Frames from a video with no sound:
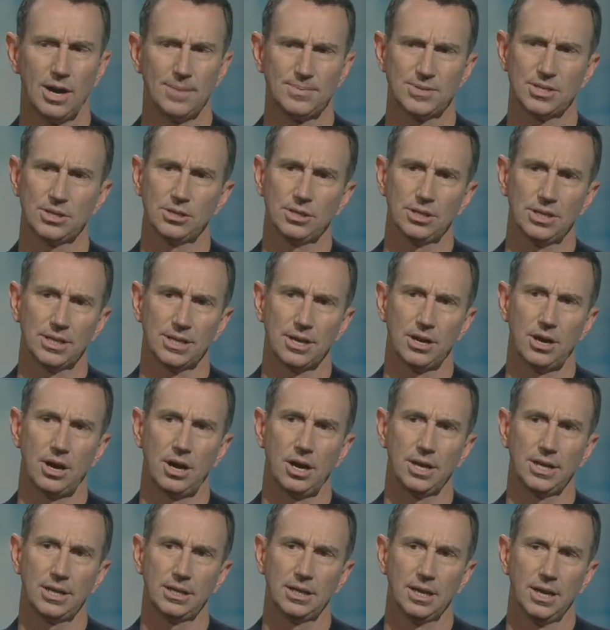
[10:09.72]
absolutely.
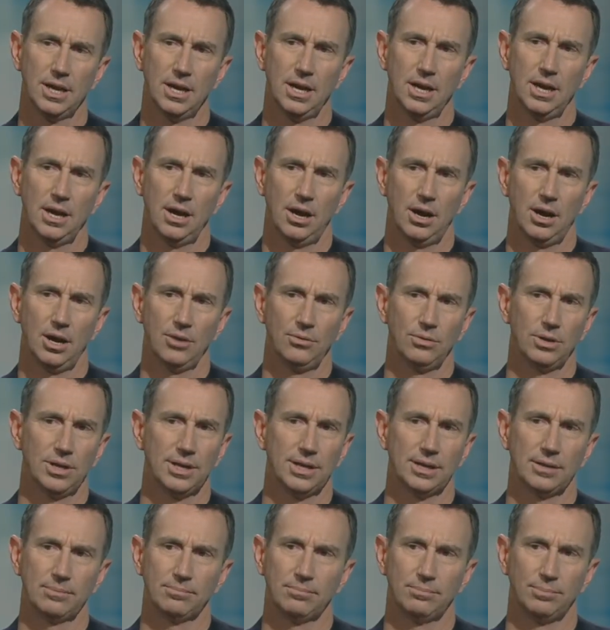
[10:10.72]
I
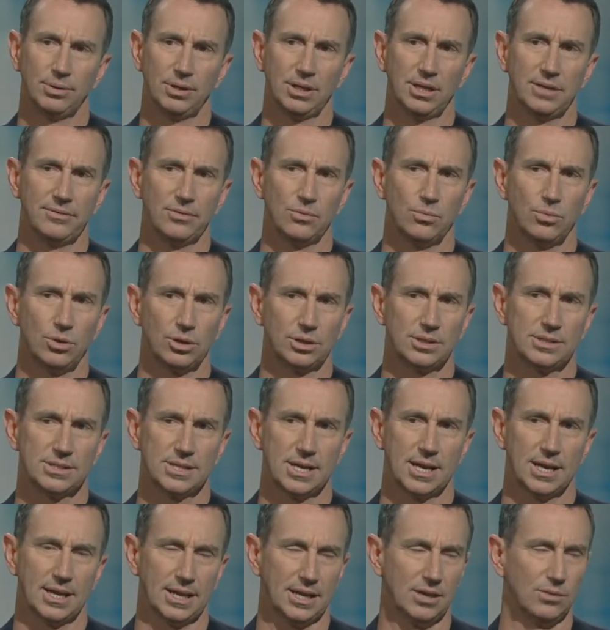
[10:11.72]
really believe in what
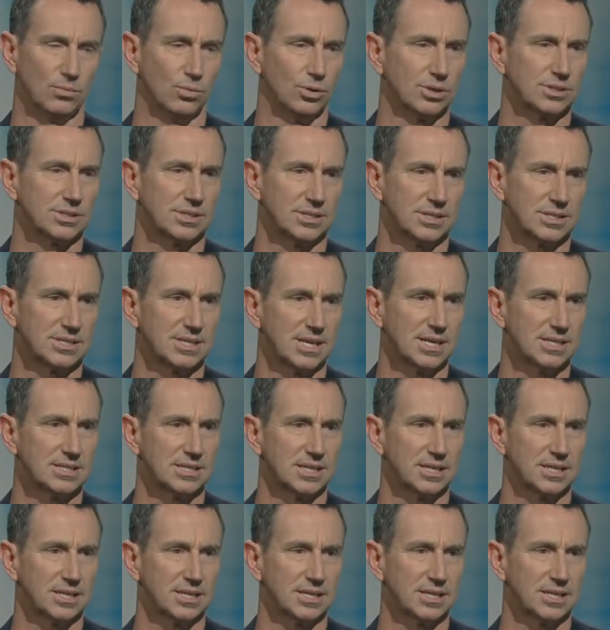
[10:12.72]
Ian Watson says,